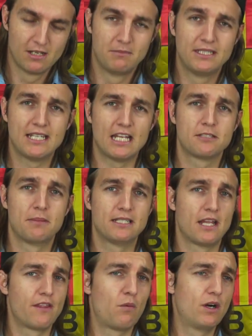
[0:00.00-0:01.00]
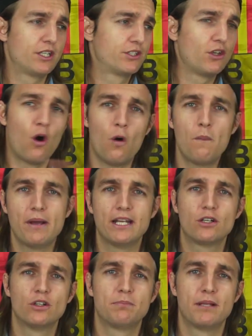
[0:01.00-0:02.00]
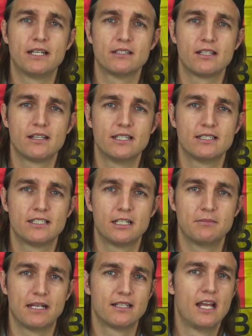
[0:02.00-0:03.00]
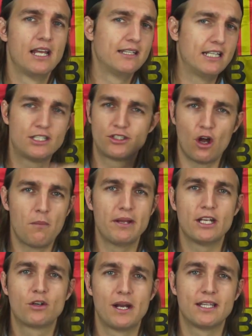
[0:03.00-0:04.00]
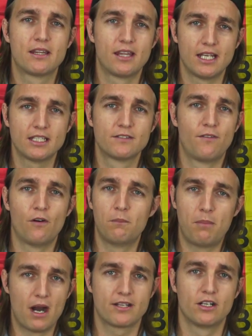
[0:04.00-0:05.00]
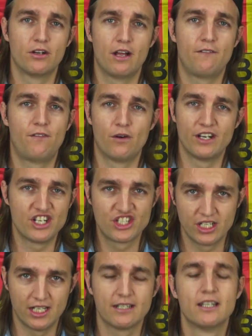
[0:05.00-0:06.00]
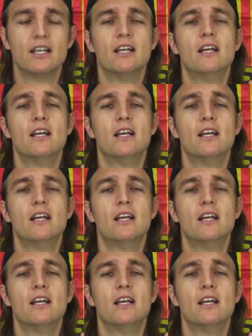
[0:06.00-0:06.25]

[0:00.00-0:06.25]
Besides Messi, there were so many good players in this team that did so many great things for Barcelona, for the Shield.